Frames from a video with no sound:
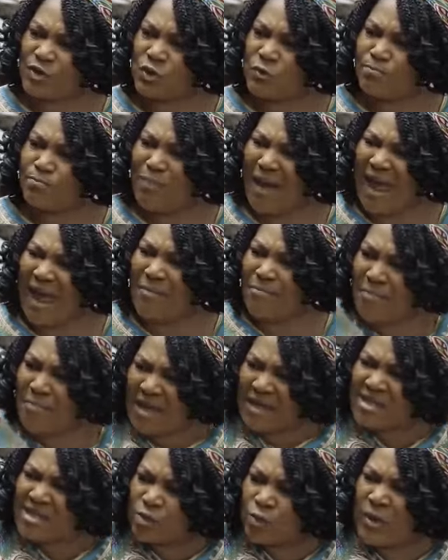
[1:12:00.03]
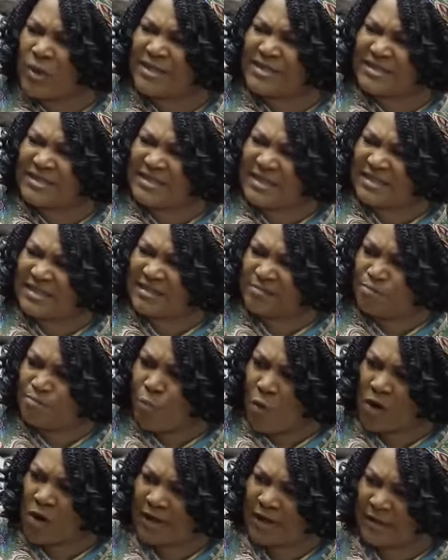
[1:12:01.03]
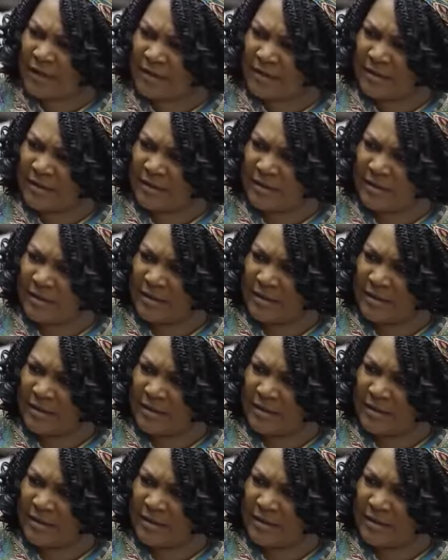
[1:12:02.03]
you to buy meat with this morning?